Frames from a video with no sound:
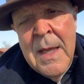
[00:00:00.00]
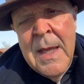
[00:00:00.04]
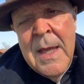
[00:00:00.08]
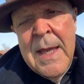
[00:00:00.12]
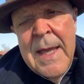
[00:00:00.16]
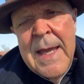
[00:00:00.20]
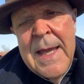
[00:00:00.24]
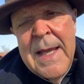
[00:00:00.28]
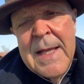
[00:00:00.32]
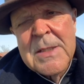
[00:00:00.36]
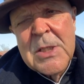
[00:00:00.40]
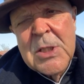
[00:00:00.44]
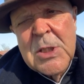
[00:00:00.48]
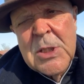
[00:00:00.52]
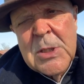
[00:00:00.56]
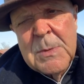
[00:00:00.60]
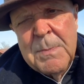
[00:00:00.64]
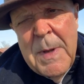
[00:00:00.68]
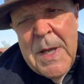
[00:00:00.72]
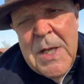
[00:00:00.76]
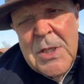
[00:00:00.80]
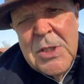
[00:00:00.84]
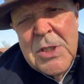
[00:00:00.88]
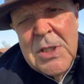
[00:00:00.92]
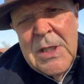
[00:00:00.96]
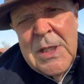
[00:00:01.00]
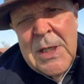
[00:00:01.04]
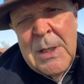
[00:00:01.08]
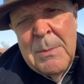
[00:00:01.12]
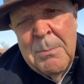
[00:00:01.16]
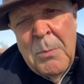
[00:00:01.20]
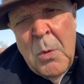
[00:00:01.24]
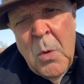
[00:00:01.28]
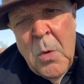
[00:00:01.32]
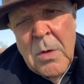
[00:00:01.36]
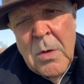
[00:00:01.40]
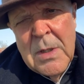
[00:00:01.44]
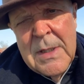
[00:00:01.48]
It's especially
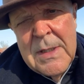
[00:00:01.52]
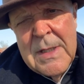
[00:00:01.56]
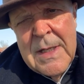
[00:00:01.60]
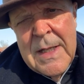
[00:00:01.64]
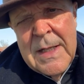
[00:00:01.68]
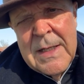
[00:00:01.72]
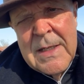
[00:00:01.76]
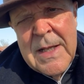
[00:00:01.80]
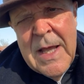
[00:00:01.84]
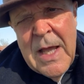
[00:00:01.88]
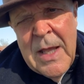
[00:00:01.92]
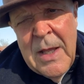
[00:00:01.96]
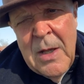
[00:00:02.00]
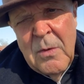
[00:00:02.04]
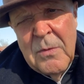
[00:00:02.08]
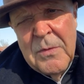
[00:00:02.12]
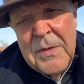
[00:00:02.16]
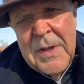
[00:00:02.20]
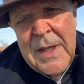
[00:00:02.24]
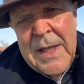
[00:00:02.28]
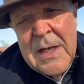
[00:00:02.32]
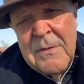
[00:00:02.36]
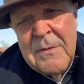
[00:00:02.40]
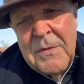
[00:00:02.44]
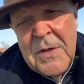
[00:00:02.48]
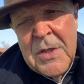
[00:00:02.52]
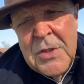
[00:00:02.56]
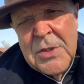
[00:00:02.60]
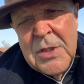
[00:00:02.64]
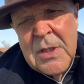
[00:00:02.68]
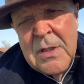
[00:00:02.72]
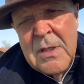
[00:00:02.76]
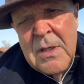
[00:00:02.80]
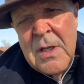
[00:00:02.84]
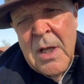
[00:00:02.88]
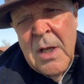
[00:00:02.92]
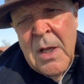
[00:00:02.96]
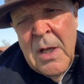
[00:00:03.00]
important in healthy and
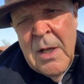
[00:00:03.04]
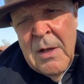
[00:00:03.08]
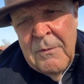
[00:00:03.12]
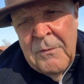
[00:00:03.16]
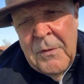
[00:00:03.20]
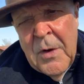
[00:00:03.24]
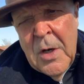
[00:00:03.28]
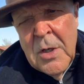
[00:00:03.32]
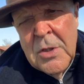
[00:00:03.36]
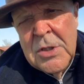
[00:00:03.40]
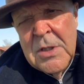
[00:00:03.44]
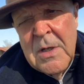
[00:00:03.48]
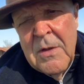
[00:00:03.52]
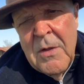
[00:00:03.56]
efficient function of the